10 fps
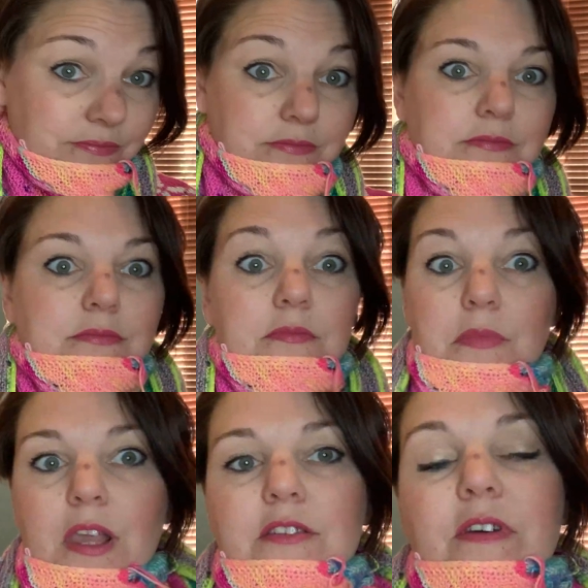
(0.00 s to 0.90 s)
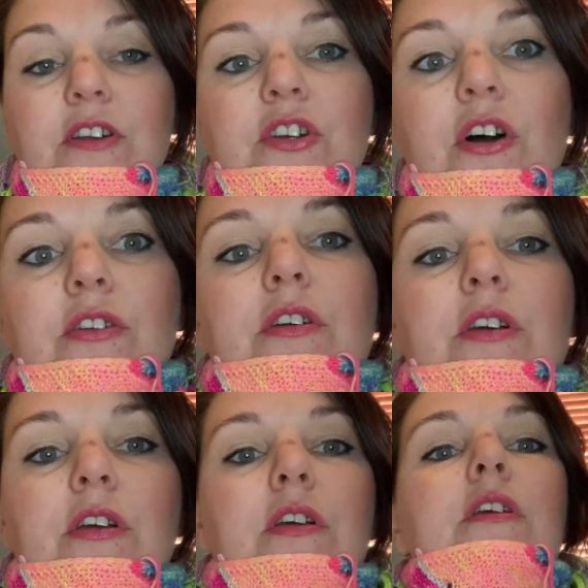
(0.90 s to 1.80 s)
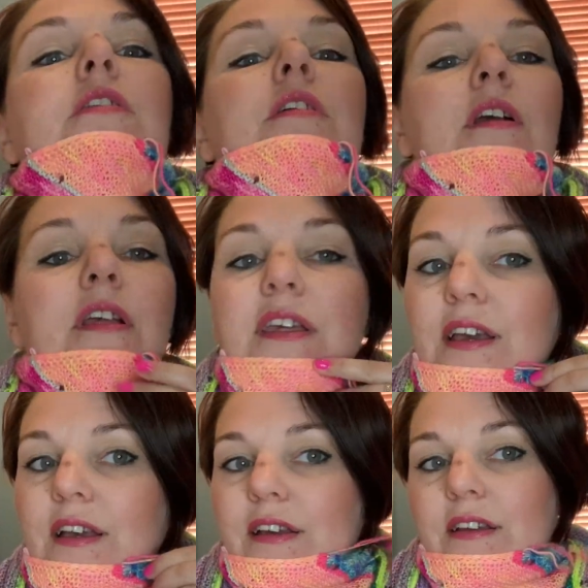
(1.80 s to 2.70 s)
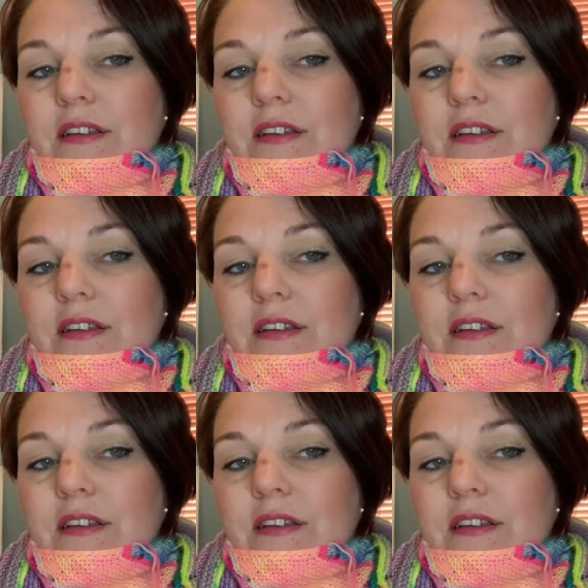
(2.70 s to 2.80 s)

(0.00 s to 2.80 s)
It's very short. Yeah.